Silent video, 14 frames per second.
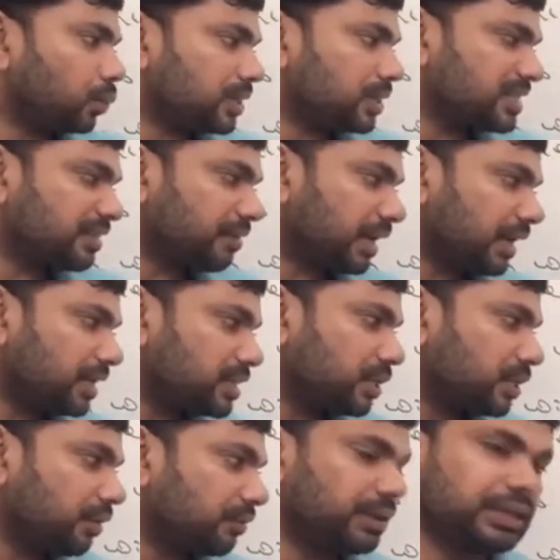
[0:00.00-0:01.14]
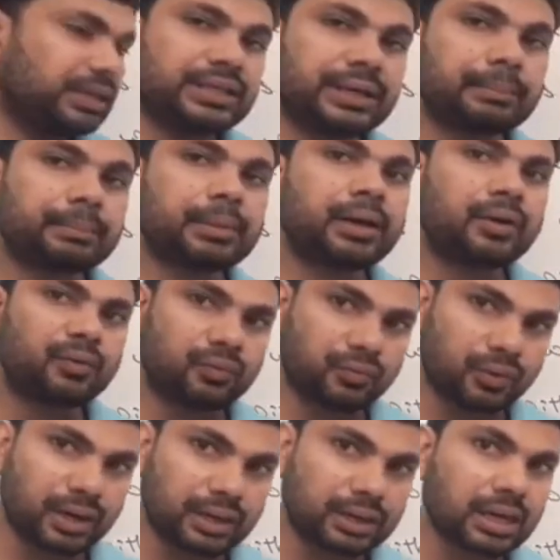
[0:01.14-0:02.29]
What is the valency of
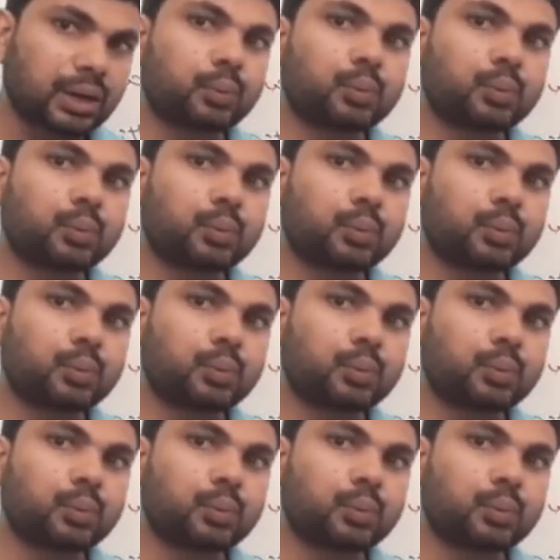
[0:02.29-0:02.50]
lithium? 1.